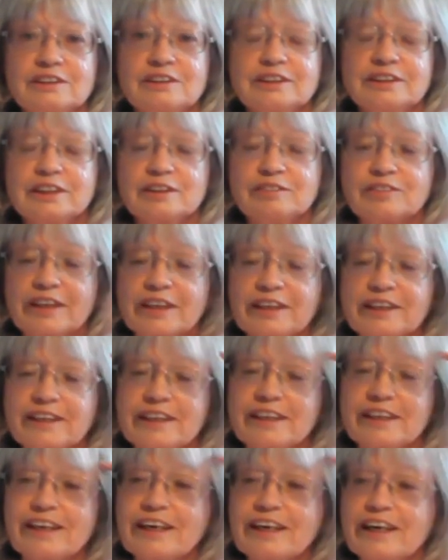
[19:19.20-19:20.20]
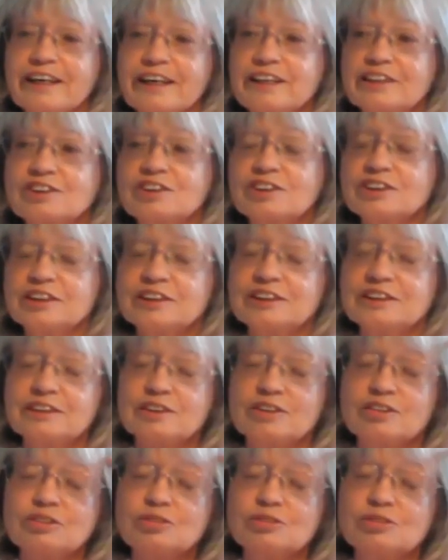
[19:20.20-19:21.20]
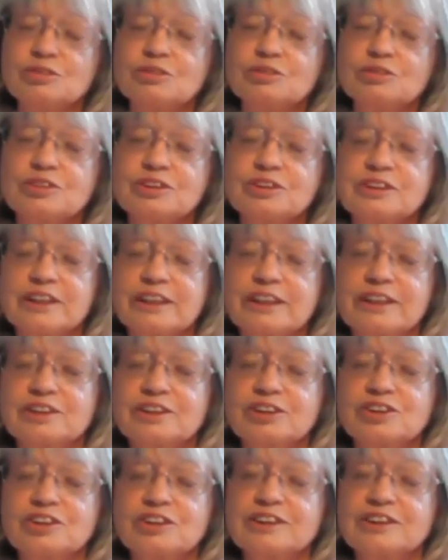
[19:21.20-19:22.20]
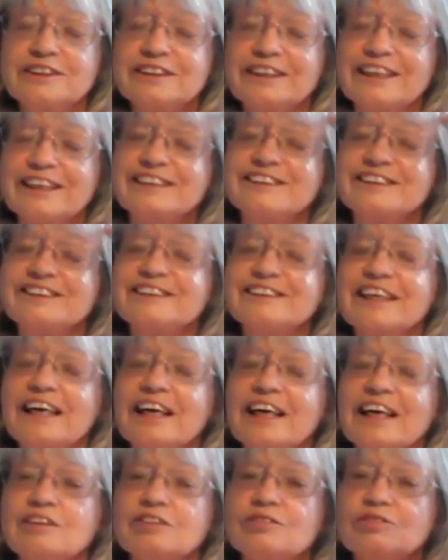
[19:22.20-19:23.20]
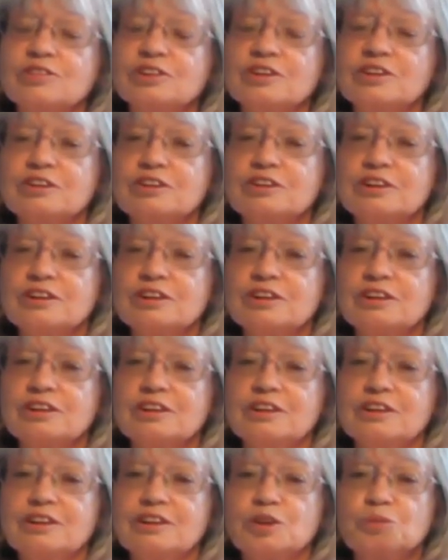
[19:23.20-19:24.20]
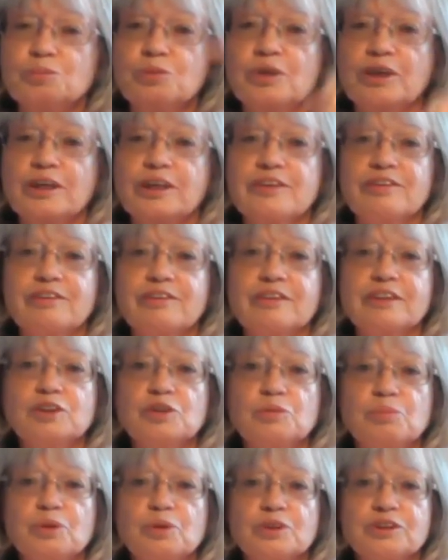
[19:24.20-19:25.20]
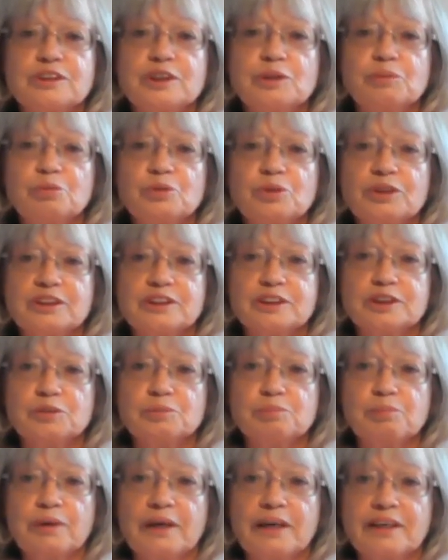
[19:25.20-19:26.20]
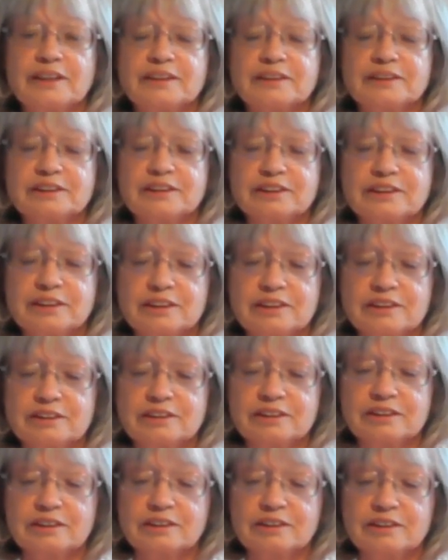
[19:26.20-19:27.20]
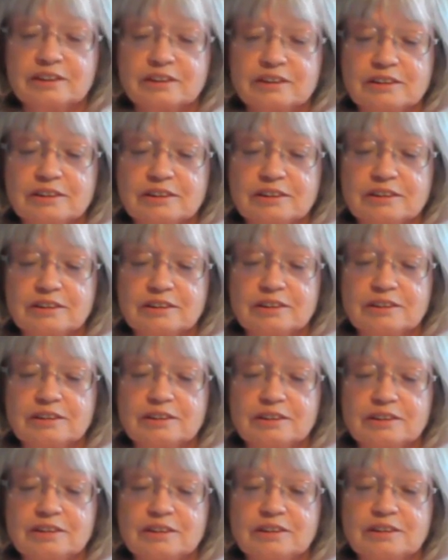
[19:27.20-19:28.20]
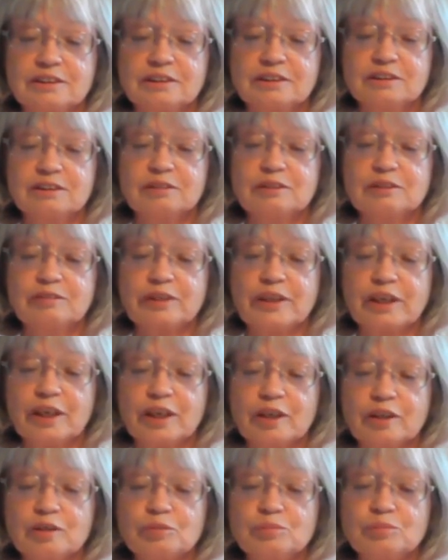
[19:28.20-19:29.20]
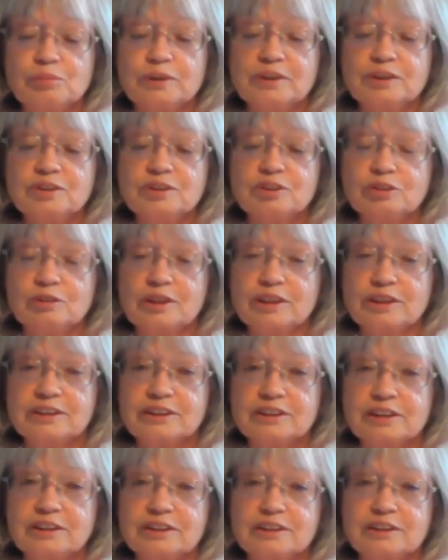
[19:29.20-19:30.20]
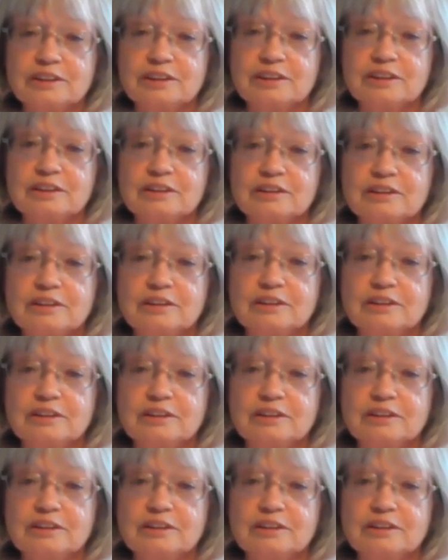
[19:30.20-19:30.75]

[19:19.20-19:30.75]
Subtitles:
instead of getting engaged in the thought and the energy that takes us out, the breath in the body brings us back to center. We've come into our center.